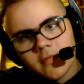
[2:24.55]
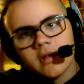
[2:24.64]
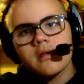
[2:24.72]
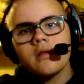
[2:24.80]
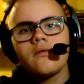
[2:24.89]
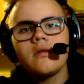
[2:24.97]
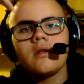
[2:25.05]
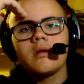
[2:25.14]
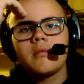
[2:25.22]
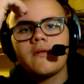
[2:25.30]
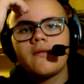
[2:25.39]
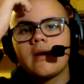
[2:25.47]
I still feel a little
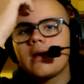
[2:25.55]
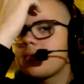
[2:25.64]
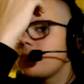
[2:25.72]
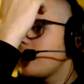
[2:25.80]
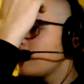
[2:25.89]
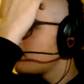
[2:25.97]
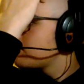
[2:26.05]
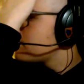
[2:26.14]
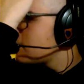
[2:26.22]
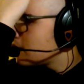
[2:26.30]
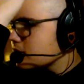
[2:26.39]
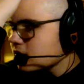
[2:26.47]
bit fat, but
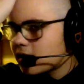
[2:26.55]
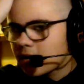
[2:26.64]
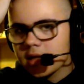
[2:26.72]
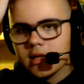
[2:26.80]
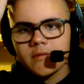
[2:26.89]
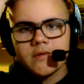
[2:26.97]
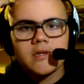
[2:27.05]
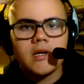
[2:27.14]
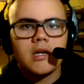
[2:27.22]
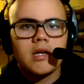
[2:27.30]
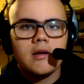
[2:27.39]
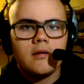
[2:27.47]
I'm trying to get down to
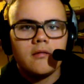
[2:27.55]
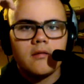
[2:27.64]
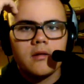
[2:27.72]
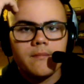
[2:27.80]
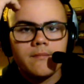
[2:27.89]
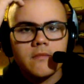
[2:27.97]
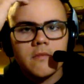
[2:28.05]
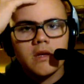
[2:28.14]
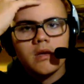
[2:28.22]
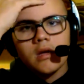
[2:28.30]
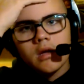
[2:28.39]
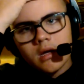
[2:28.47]
90 kilos,
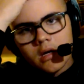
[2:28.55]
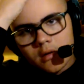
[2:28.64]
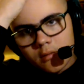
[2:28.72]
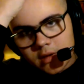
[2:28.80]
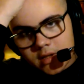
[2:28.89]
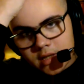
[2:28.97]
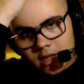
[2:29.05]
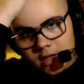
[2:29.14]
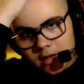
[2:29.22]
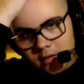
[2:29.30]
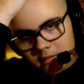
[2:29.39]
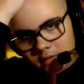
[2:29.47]
which I
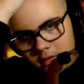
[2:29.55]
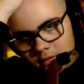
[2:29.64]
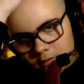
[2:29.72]
can only do